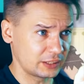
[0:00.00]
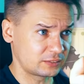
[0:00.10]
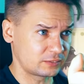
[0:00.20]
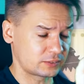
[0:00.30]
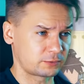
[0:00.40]

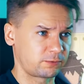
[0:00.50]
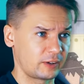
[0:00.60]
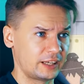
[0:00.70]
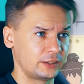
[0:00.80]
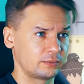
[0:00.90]
that
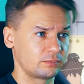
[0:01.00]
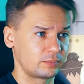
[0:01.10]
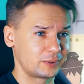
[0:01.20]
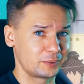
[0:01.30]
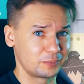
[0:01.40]
flying
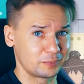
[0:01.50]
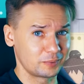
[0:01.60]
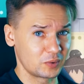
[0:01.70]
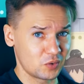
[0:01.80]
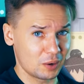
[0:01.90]

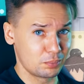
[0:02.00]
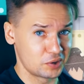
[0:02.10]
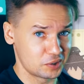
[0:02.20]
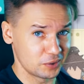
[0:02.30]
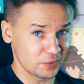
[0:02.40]

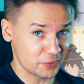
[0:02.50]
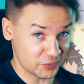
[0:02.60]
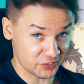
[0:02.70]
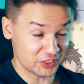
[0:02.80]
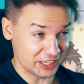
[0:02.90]
rubber
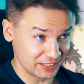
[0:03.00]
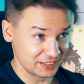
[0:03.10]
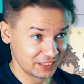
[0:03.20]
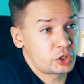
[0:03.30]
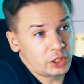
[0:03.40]

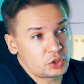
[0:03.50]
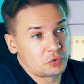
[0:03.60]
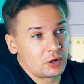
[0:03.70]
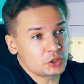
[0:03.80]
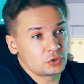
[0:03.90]
thing changed
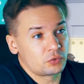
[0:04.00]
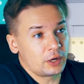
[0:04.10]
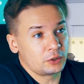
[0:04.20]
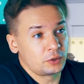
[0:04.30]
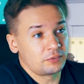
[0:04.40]
direction
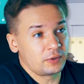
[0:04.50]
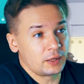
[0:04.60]
right on a